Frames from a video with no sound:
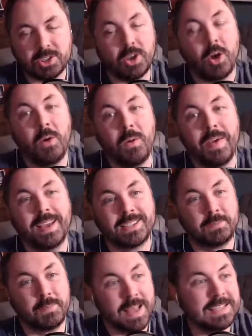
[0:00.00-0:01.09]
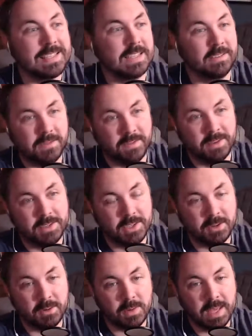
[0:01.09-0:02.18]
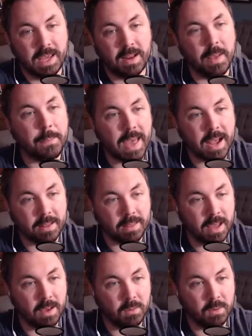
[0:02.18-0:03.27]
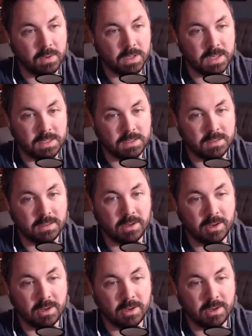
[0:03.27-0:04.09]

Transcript: so expensive to get a Mac that was,